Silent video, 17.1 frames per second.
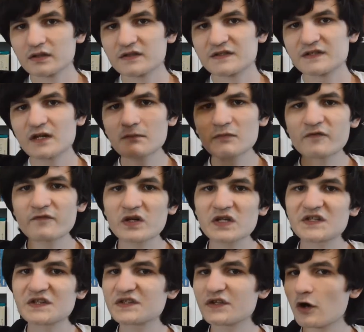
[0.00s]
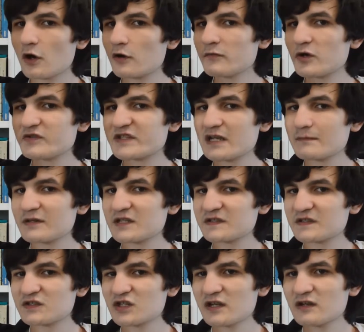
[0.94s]
Simon vs. the Homo
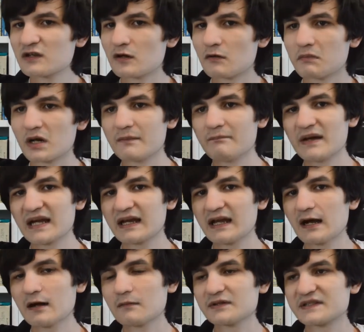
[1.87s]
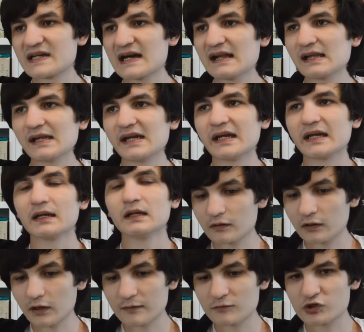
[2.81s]
Sapiens Agenda by Becky Albertalli.
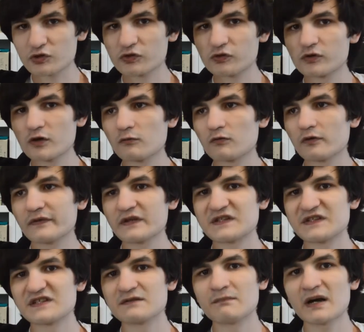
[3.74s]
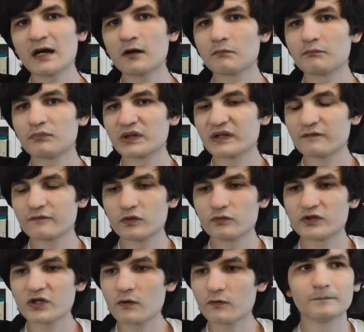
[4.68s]
I'm sure you know what this is about, but if
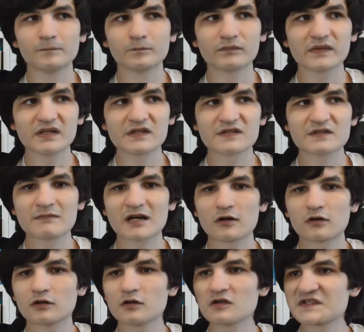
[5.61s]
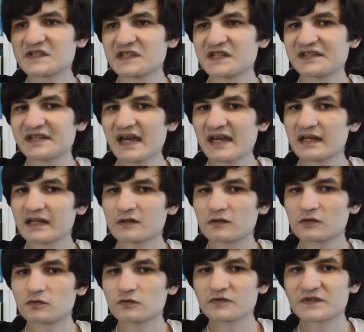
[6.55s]
you don't, it is about a closeted gay
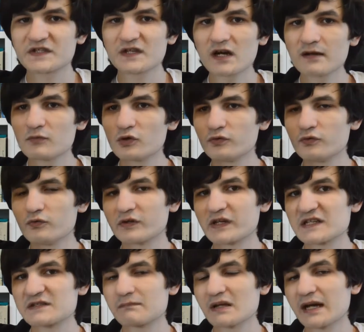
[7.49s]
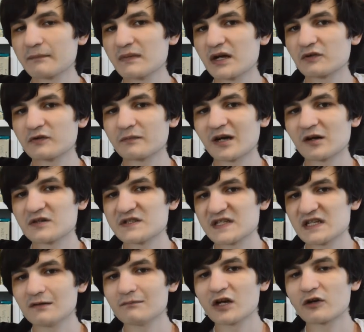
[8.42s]
kid called Simon who gets blackmailed about
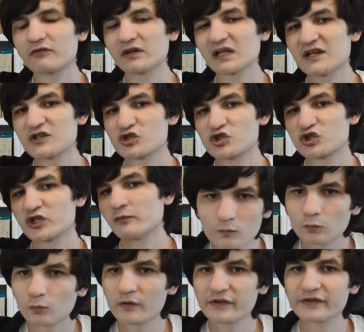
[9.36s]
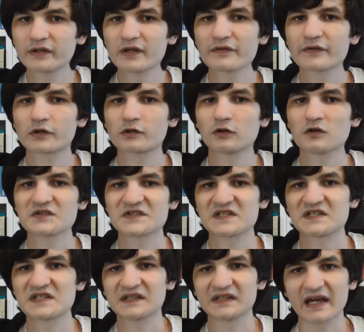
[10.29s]
his email relationship with another
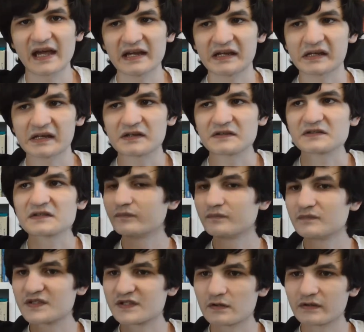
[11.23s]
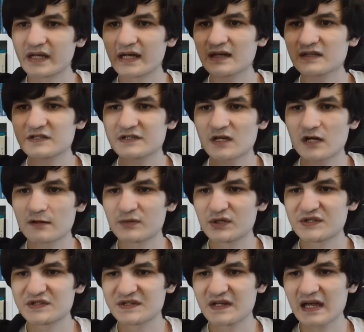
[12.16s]
closeted gay kid. So yeah,
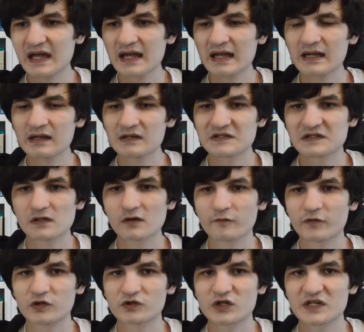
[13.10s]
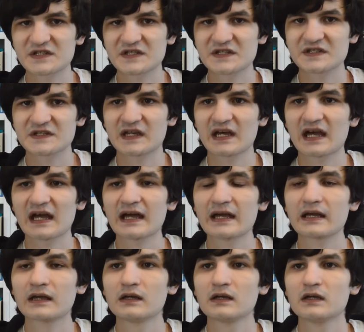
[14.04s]
Simon is gay, his love interest is
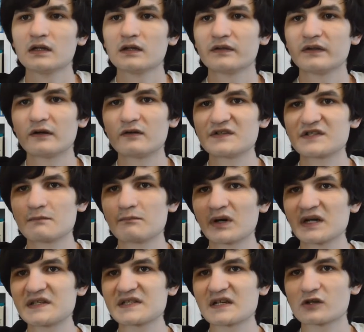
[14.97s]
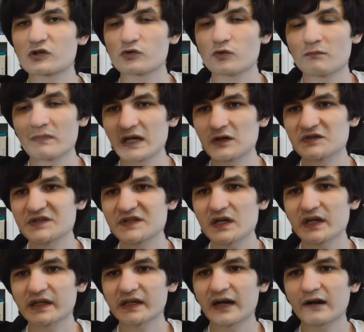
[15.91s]
gay, there is a bisexual male
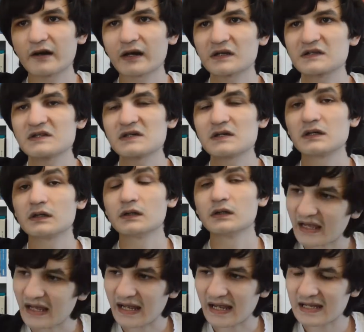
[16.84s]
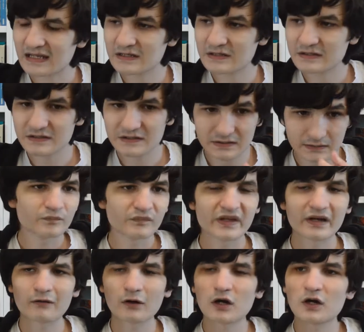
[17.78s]
side character, and
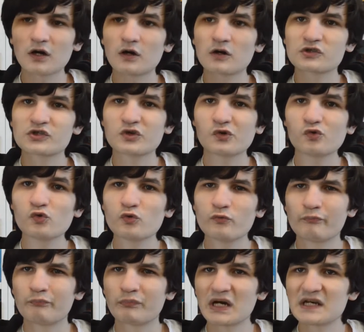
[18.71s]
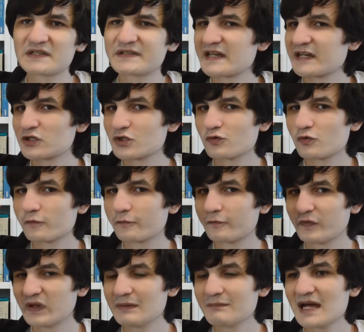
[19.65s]
there are 2 bisexual
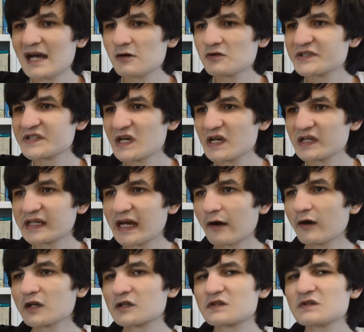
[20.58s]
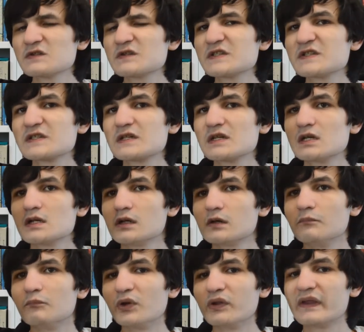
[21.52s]
female side characters,
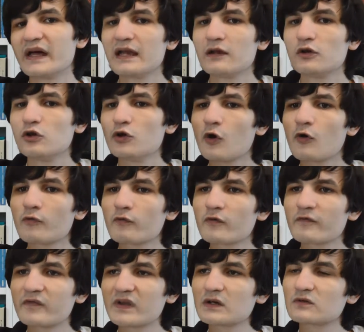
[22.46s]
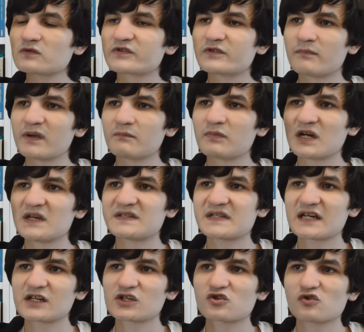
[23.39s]
but they're not revealed to be
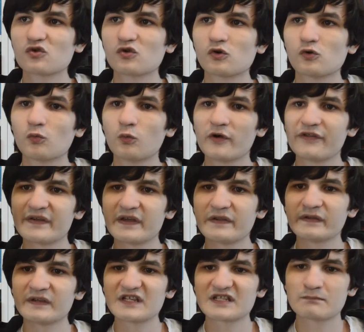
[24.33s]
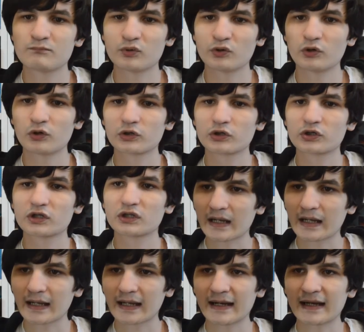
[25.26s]
bisexual within this book,
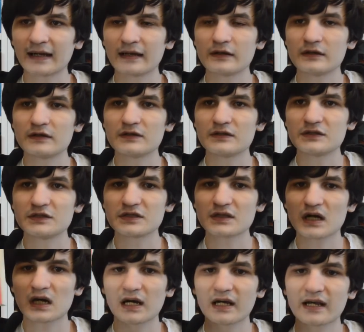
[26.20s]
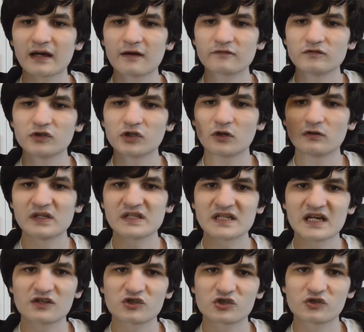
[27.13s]
and I have no
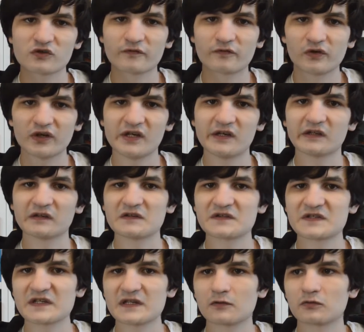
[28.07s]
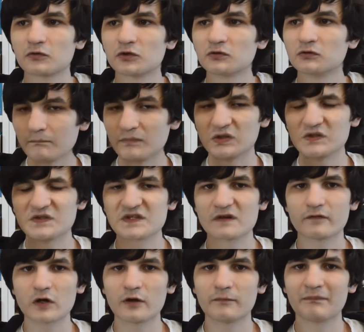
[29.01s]
intention of reading the sequel because
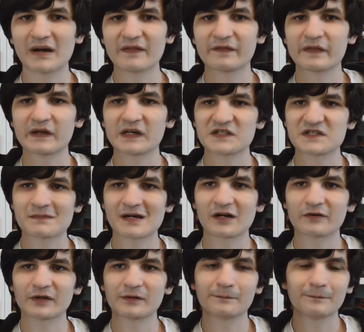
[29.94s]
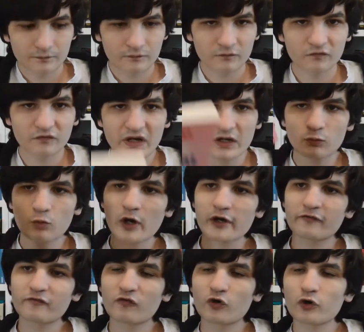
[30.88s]
I've heard bad things about it. Red,
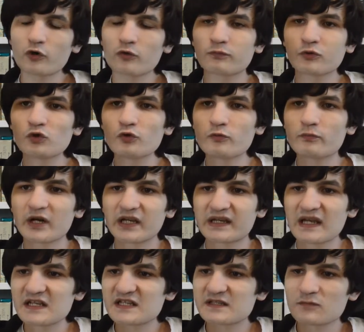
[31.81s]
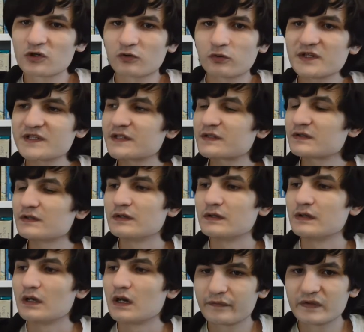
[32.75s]
White and Royal Blue by Casey
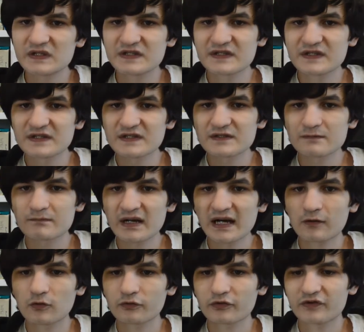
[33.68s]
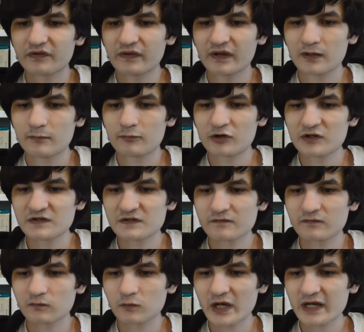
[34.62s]
McQuiston. This is about the Prince
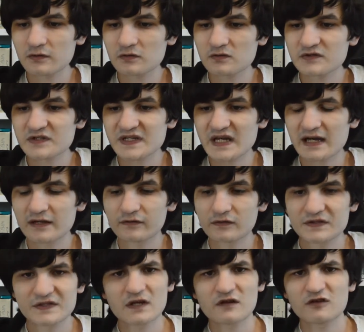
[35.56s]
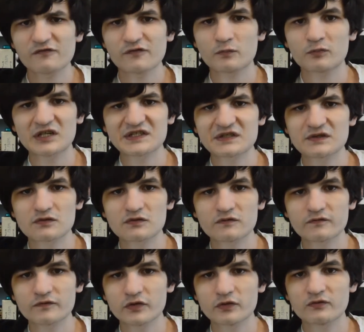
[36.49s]
of Wales and the son of the
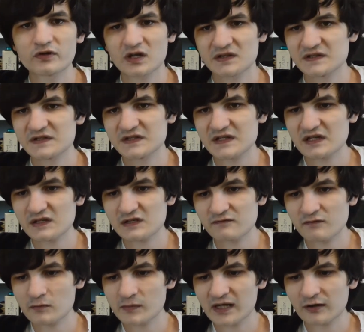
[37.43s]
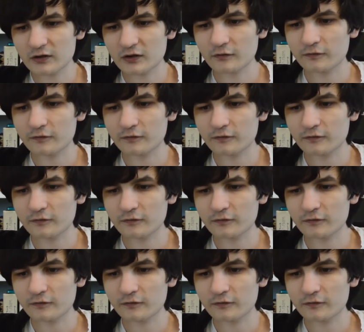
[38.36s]
President of the United States of America